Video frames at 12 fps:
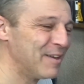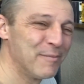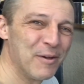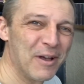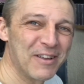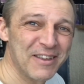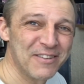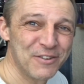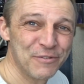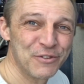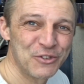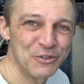Well, I guess the
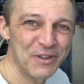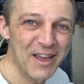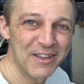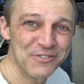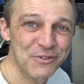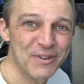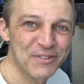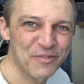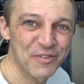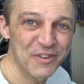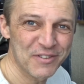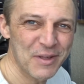other two guys knew how to
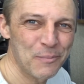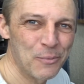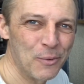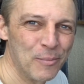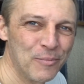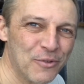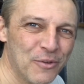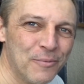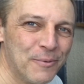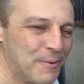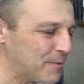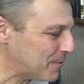fix that problem, so.
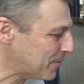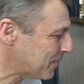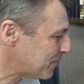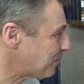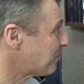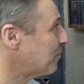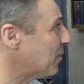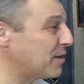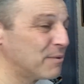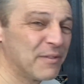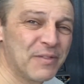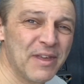But
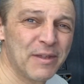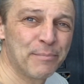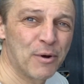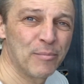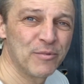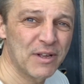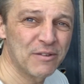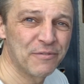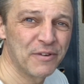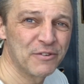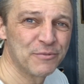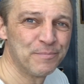anyway, they're the problems, how to
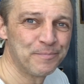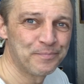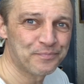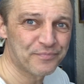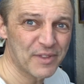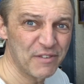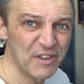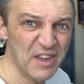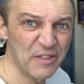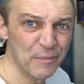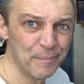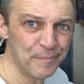fix them, if you
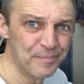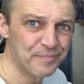get them.